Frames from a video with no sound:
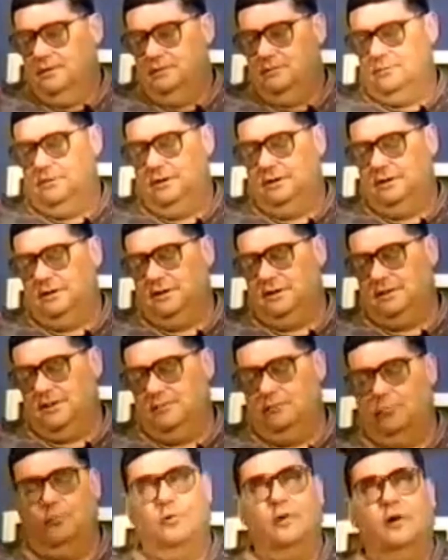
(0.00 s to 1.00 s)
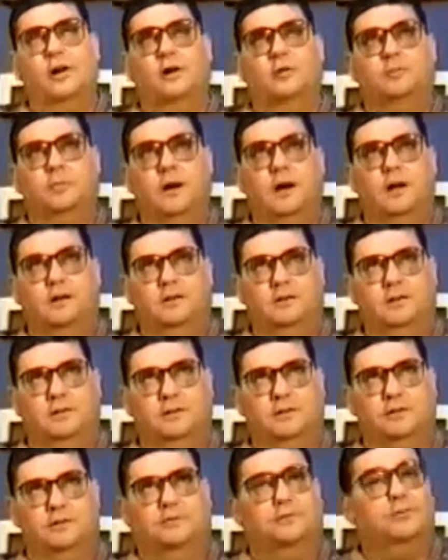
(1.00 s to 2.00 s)
So let's see, worn-out
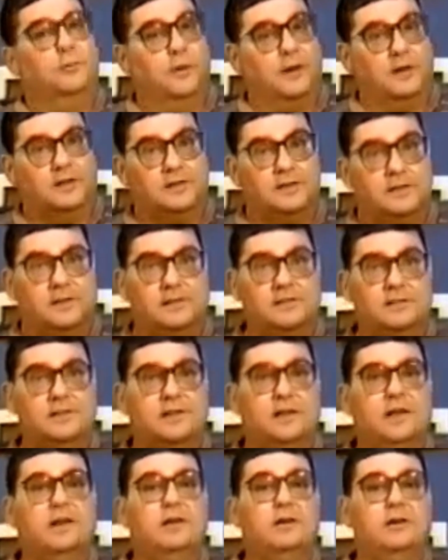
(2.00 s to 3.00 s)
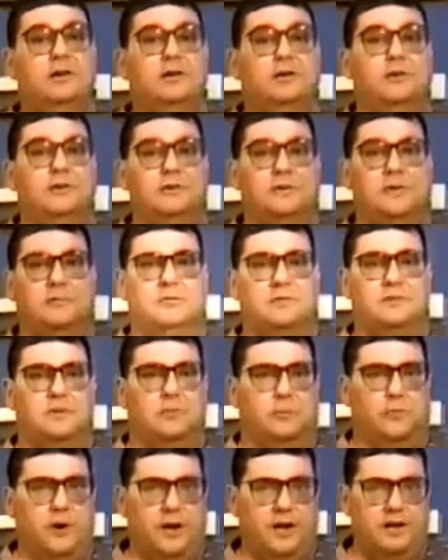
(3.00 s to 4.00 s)
politician. For about 16 years, I was a
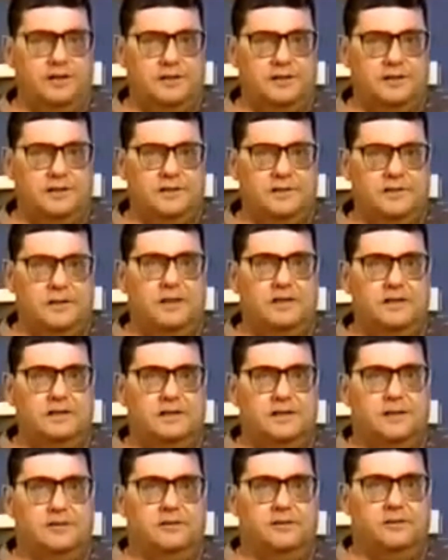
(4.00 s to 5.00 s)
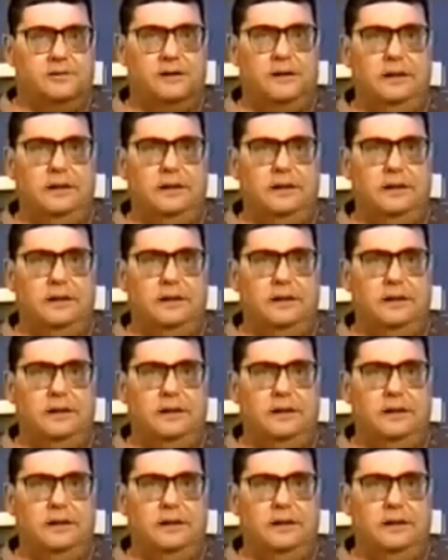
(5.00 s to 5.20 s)
Nebraska state senator.